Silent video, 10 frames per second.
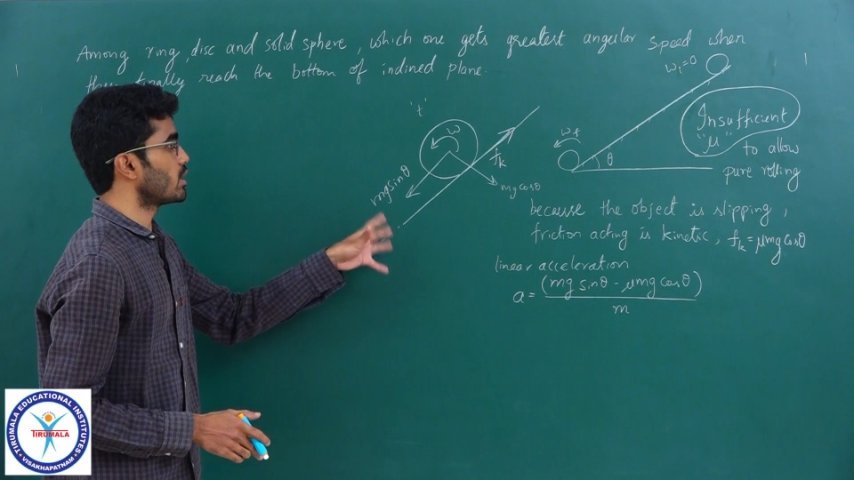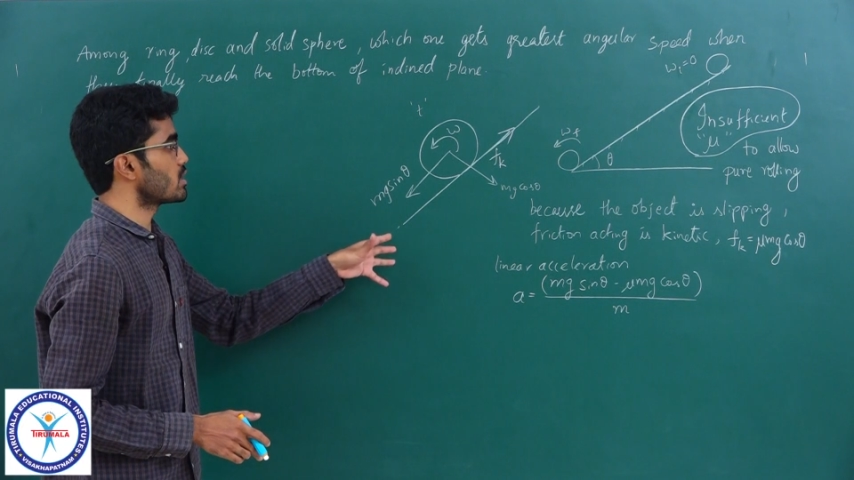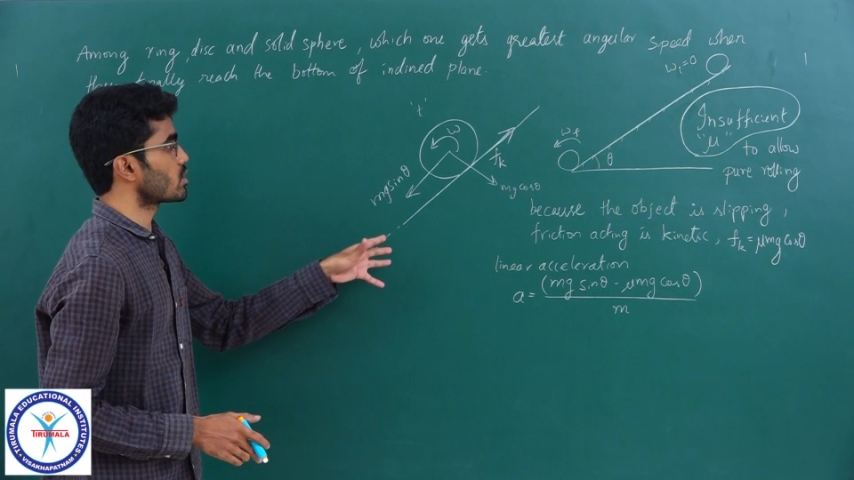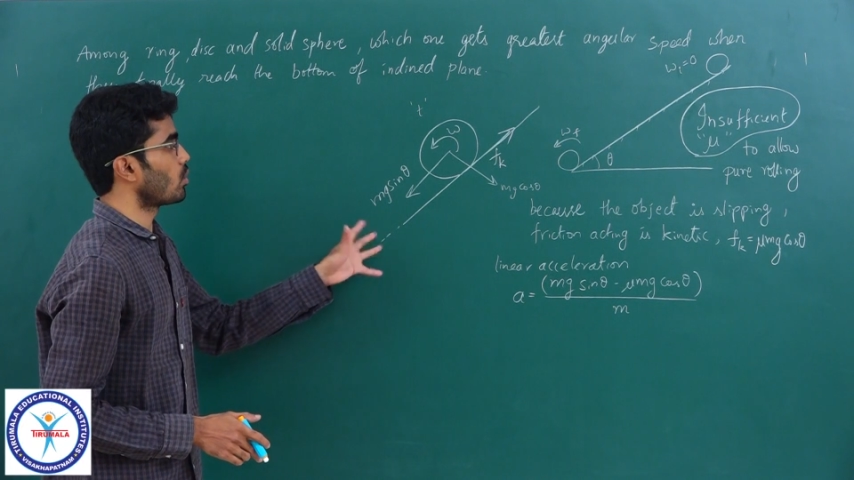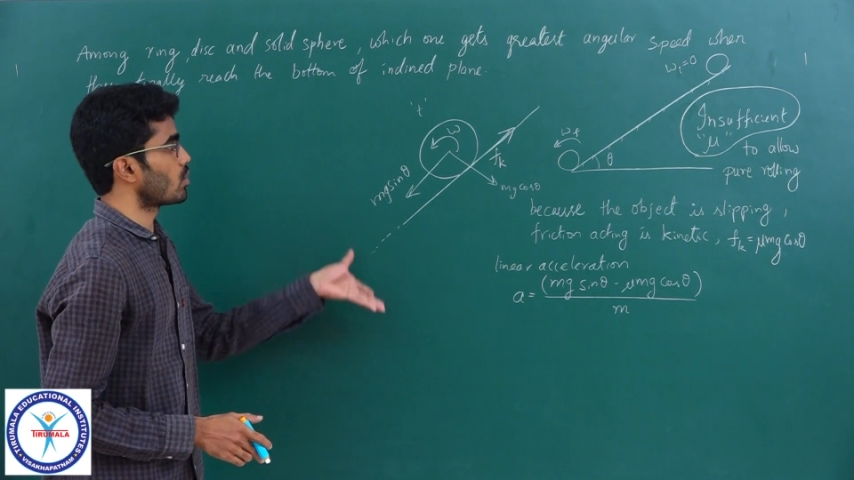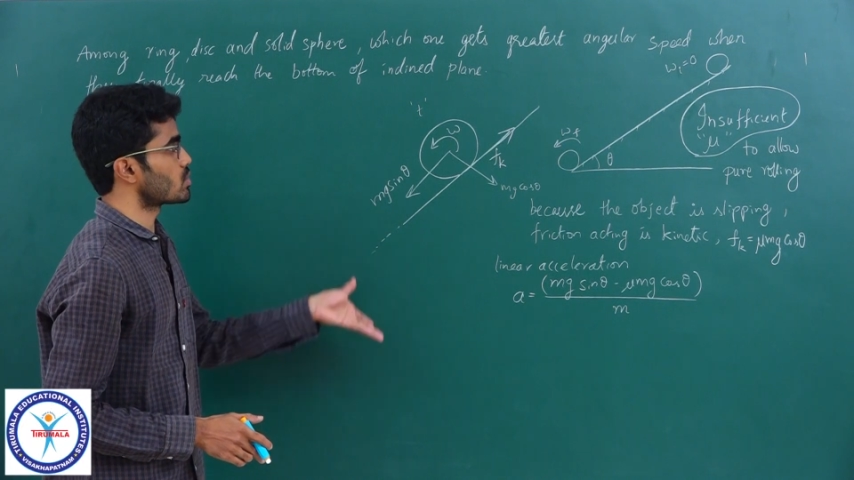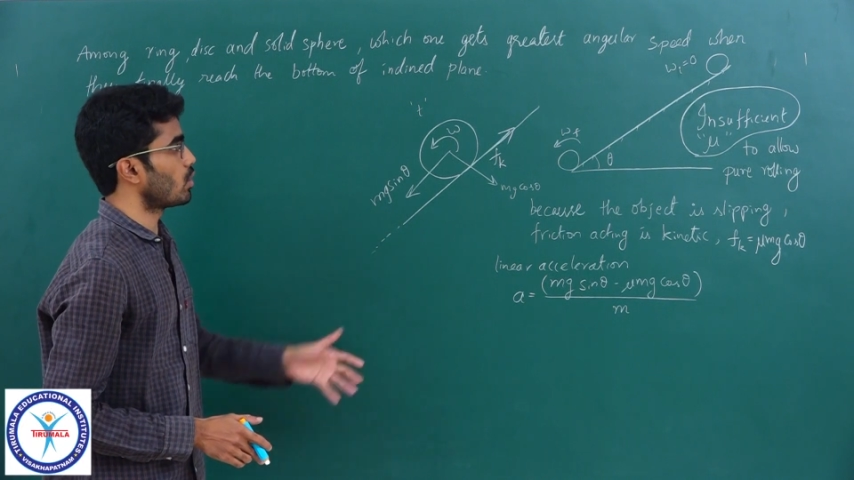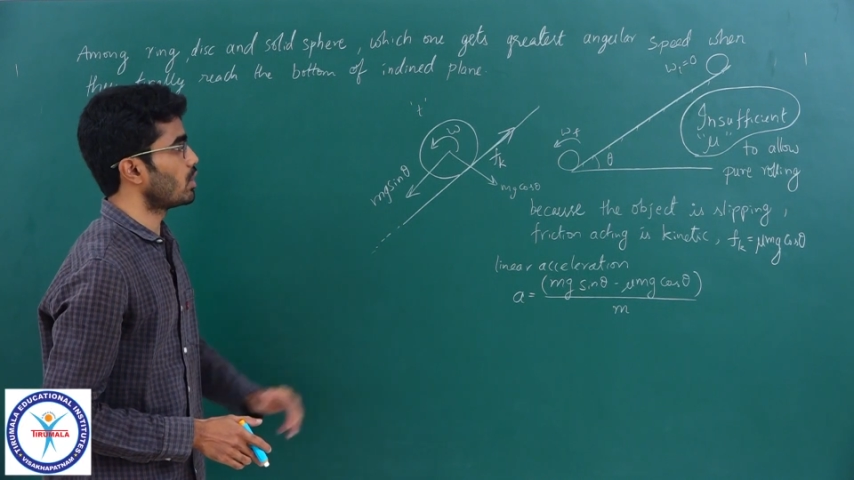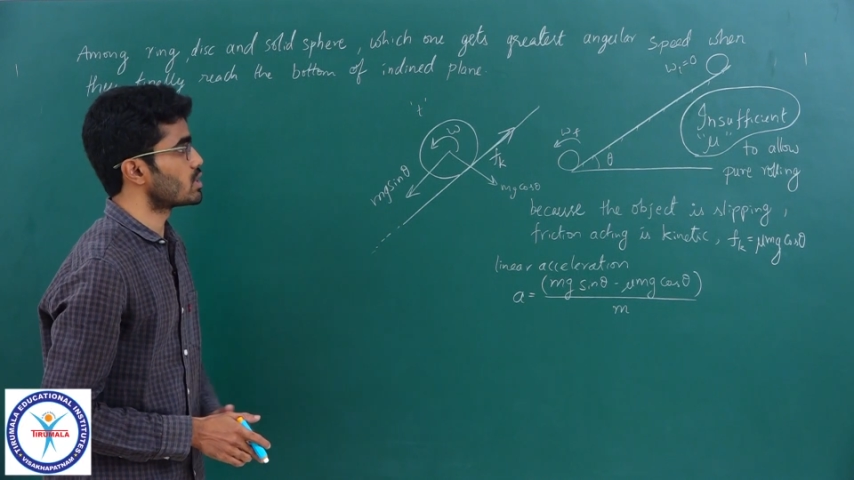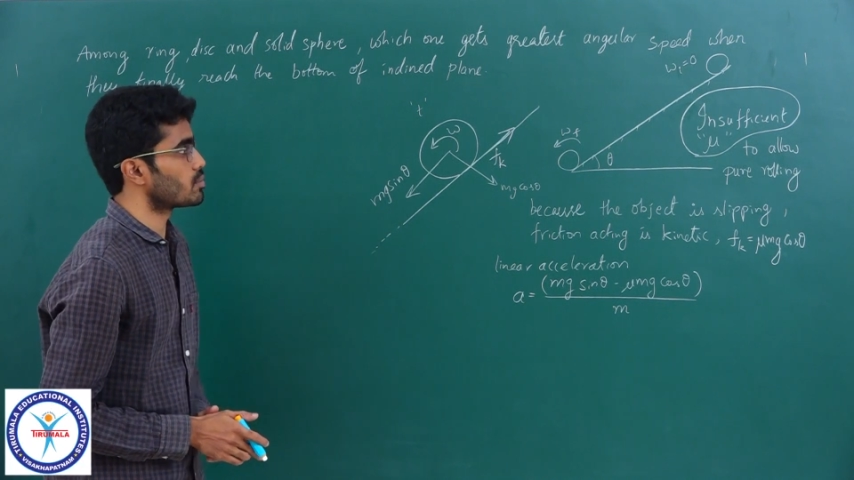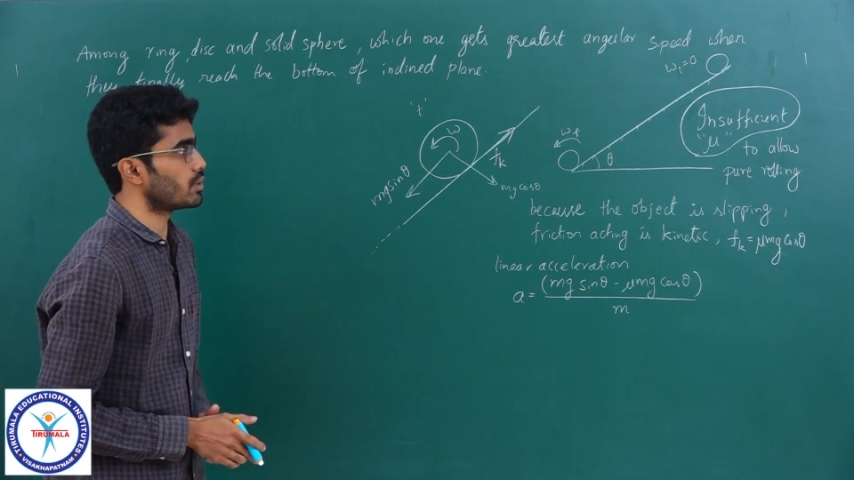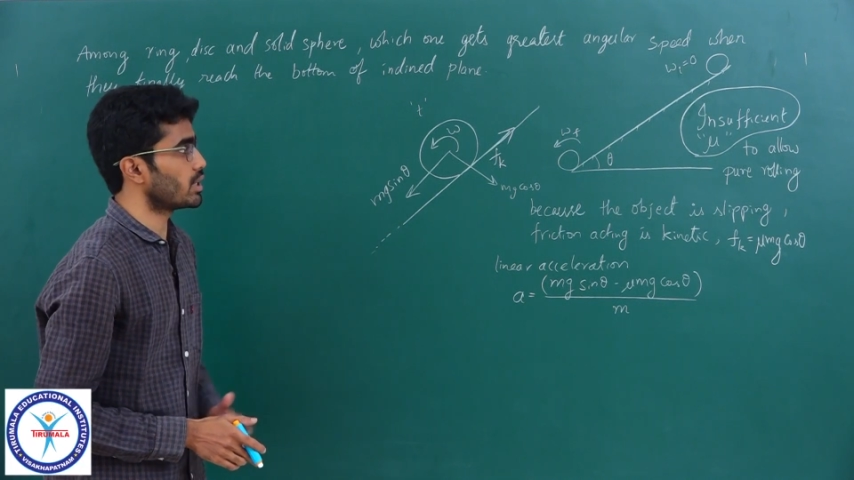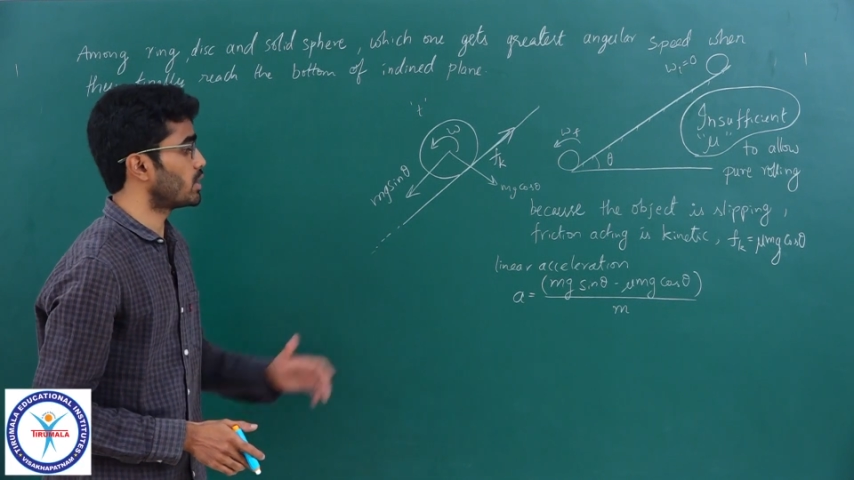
disc or solid sphere,